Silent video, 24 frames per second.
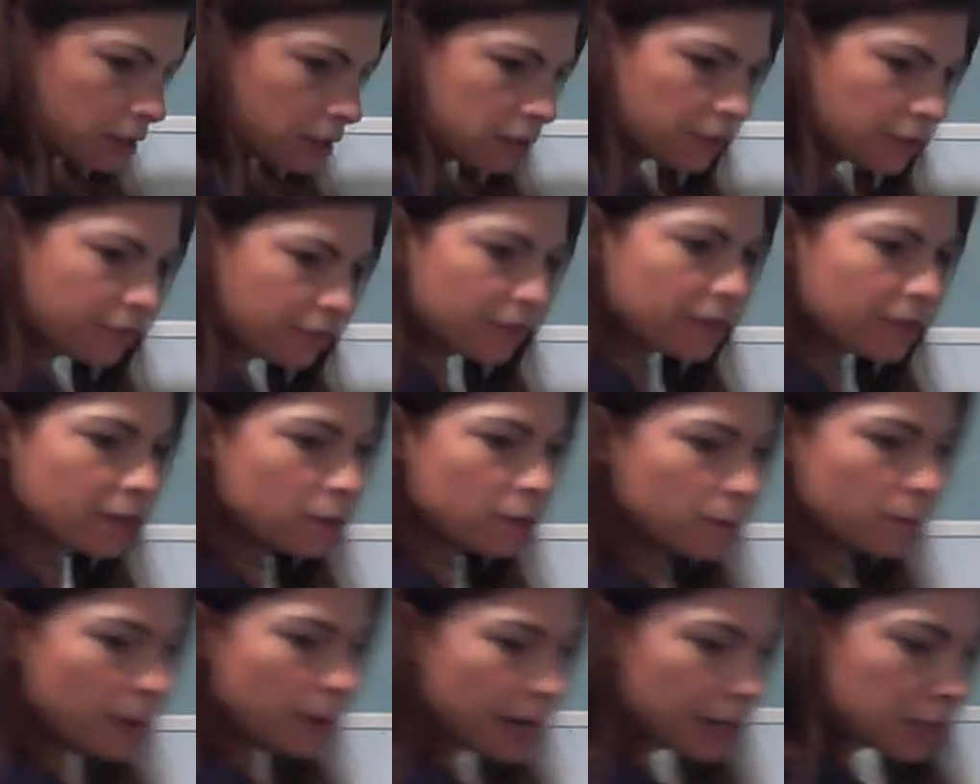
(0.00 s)
different than
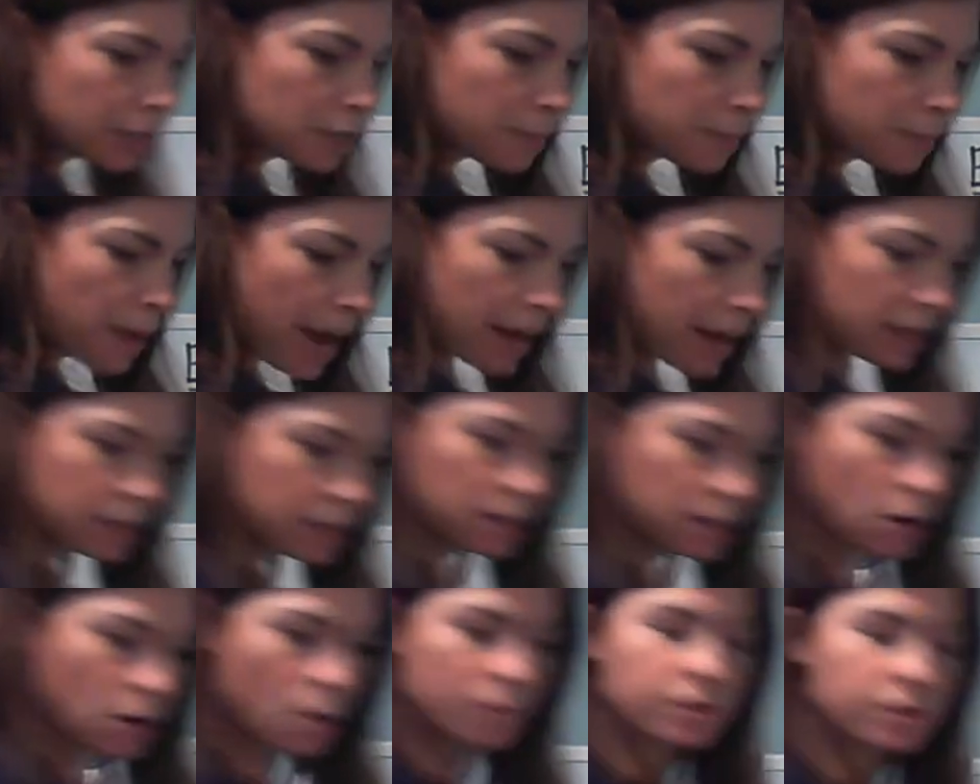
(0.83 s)
you might expect,
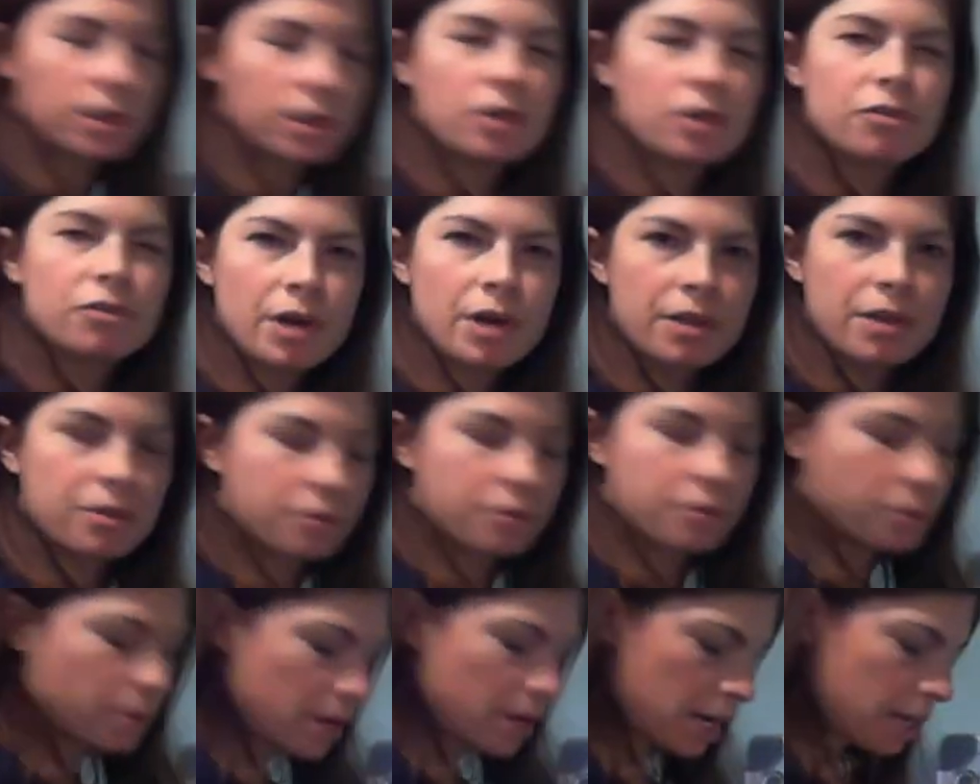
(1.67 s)
and hopefully you've read
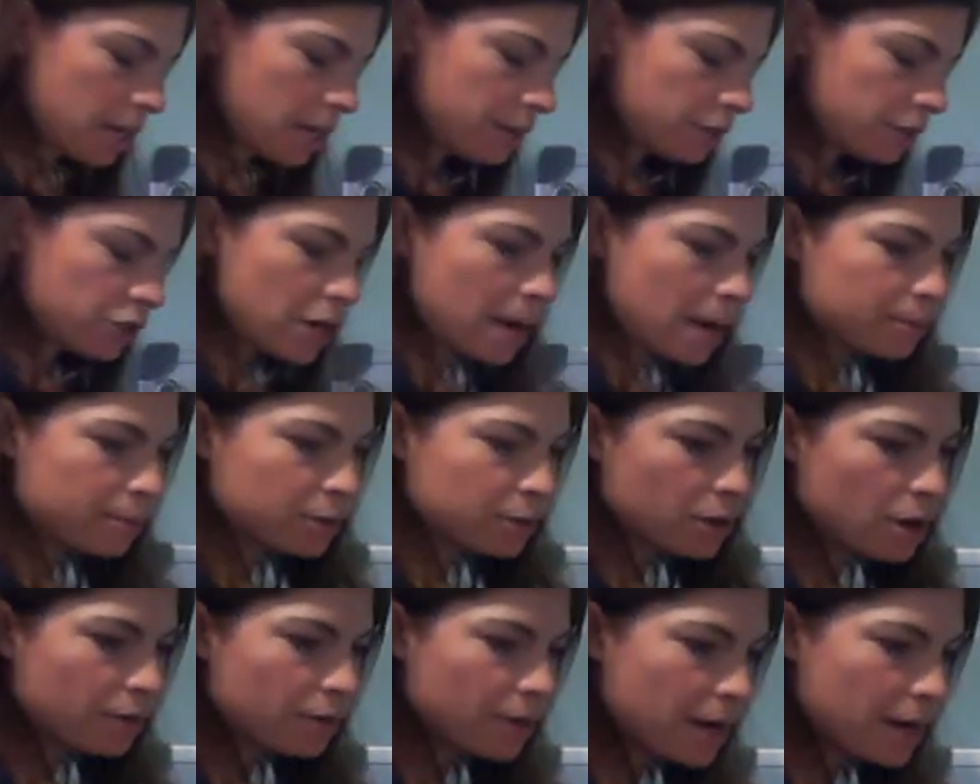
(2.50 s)
through it in the chapter
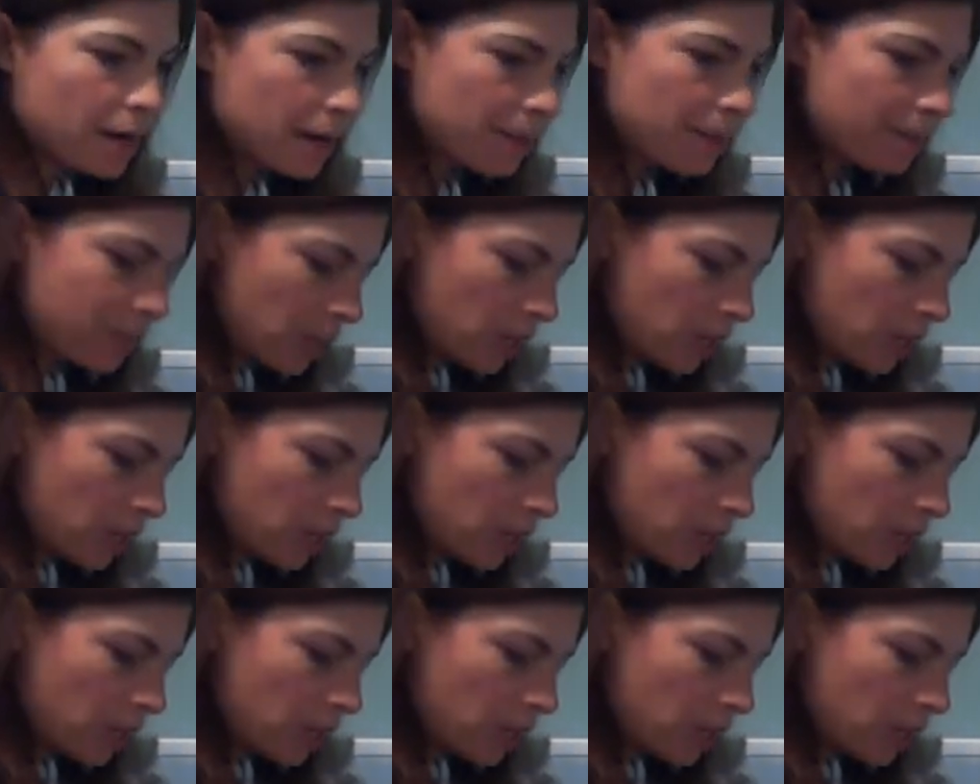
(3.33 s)
already.